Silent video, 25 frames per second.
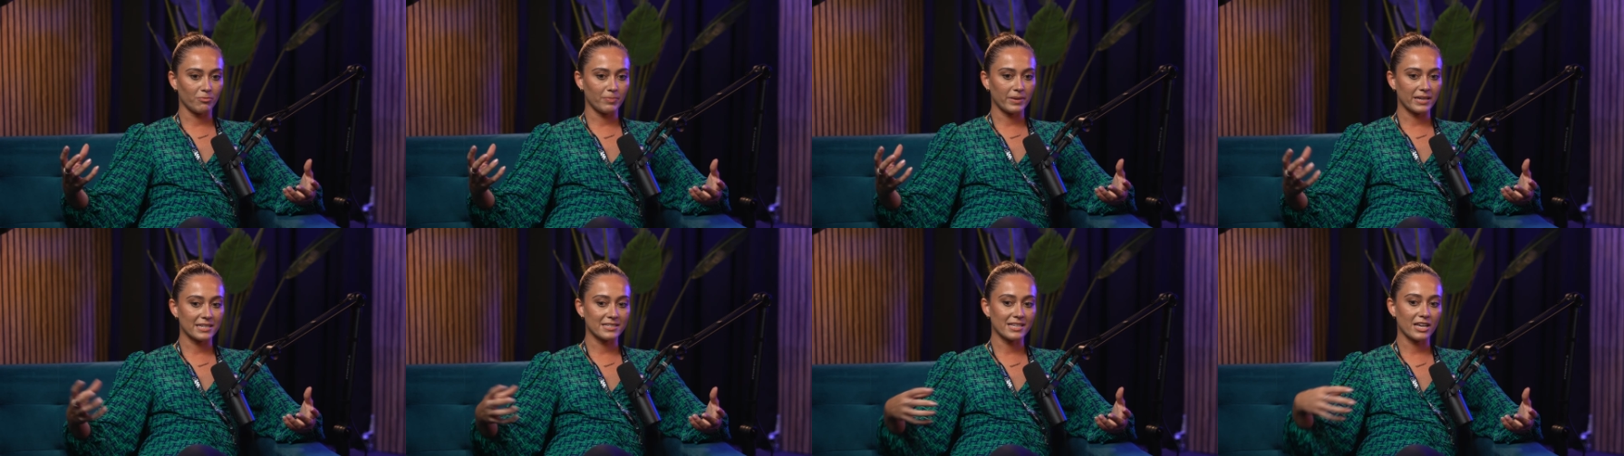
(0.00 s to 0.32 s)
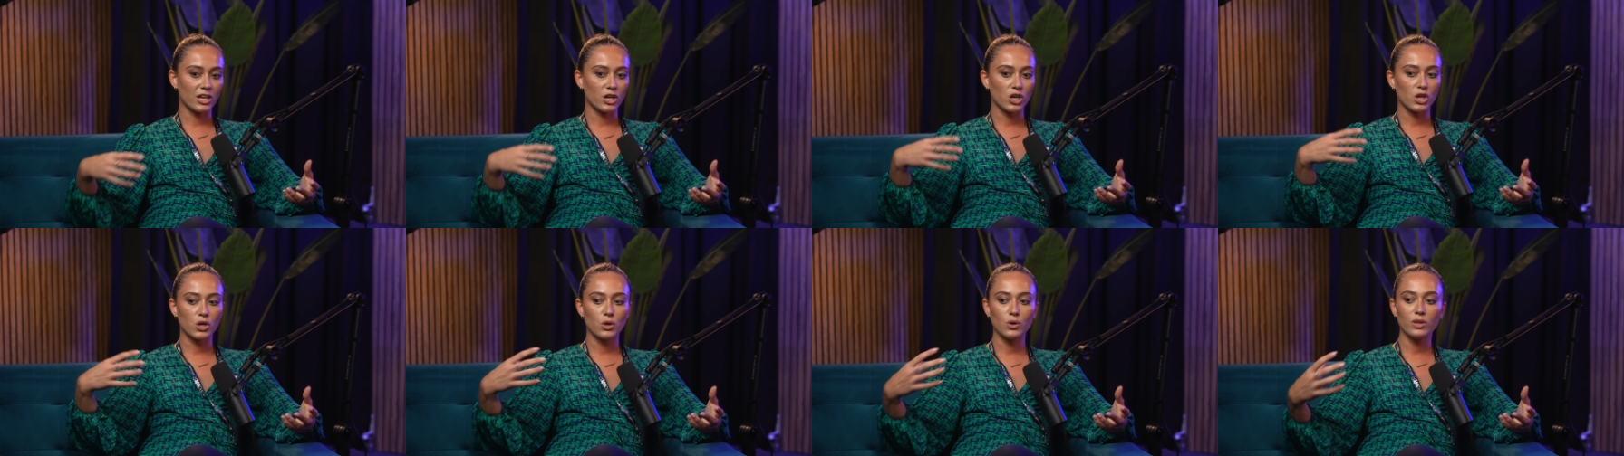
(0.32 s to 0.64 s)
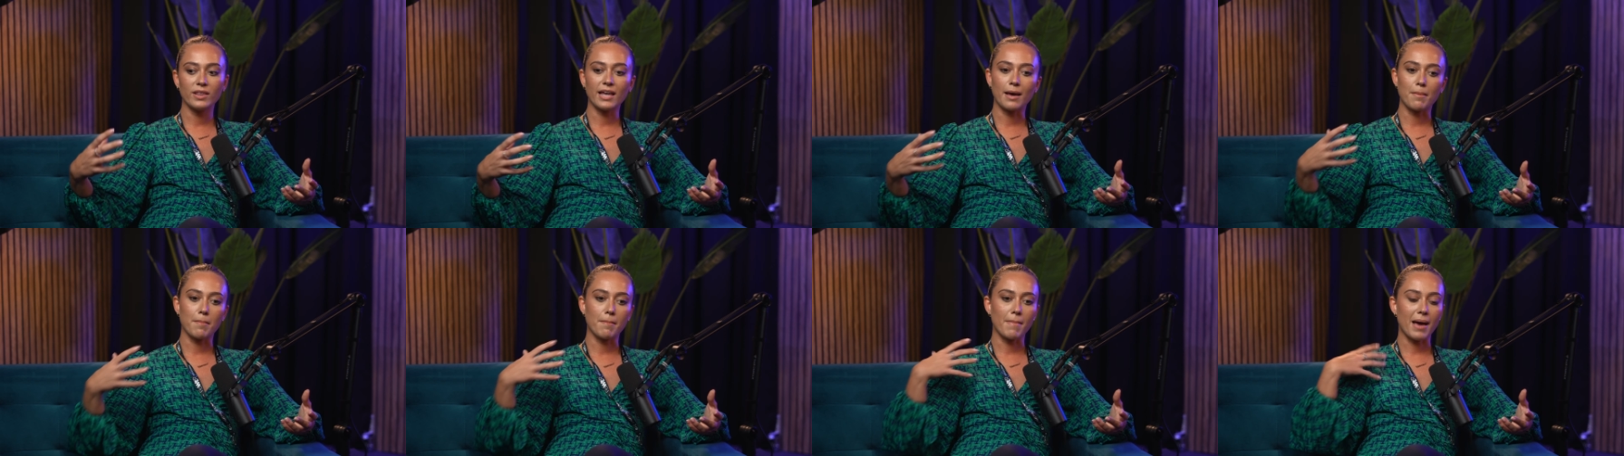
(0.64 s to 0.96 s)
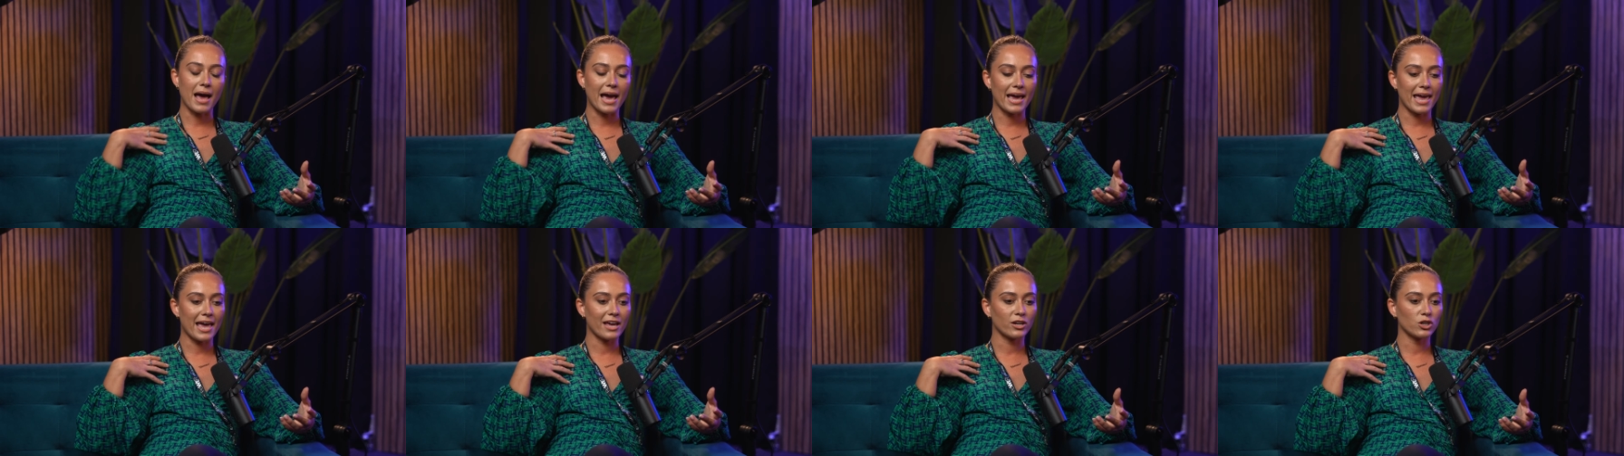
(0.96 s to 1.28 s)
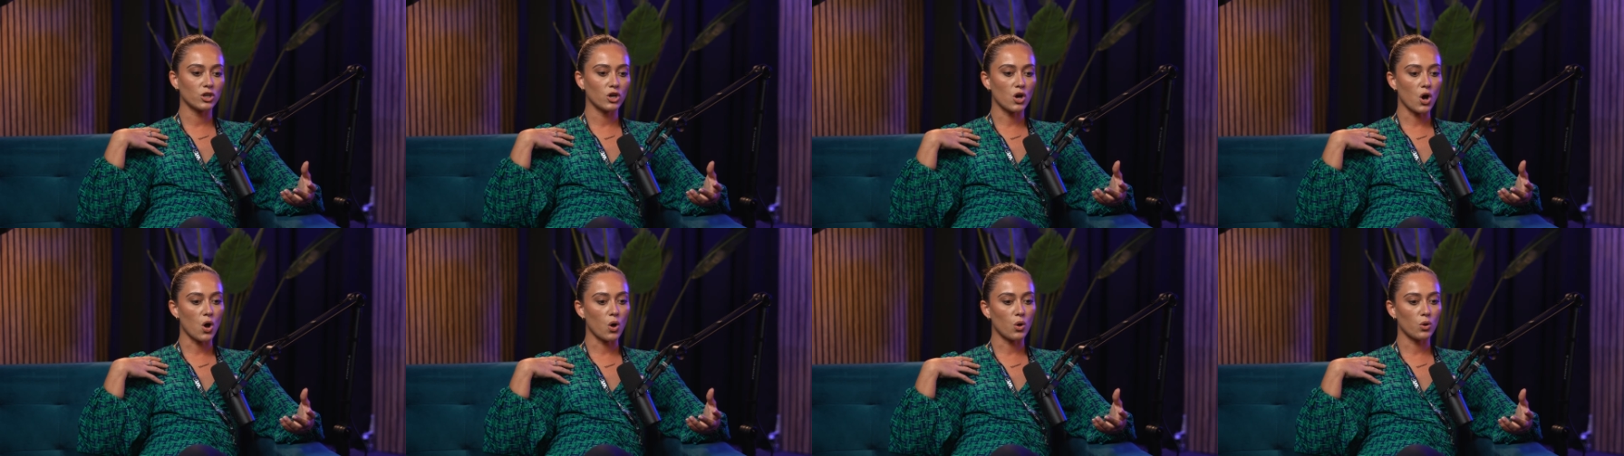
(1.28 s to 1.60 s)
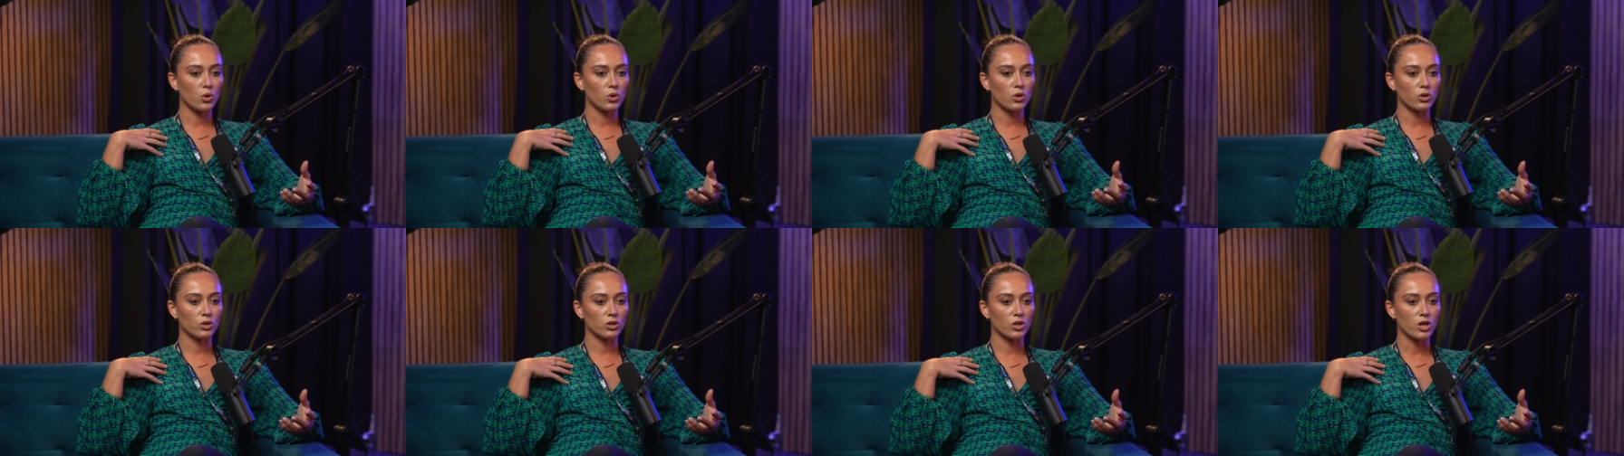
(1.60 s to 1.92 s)
because I knew that my end
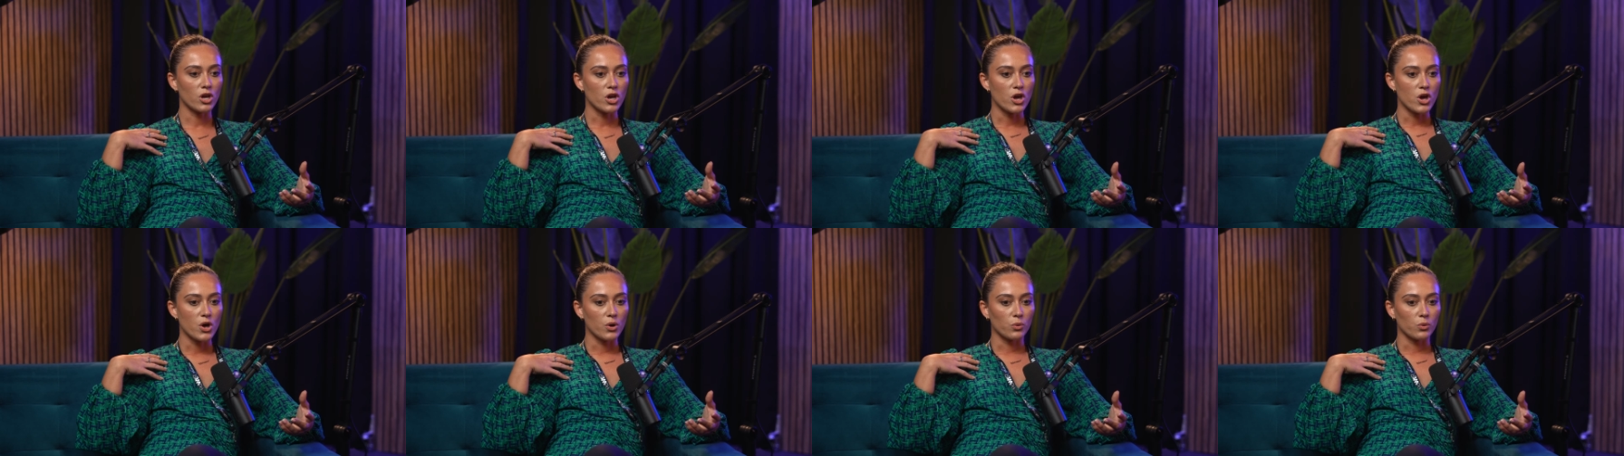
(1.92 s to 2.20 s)
goal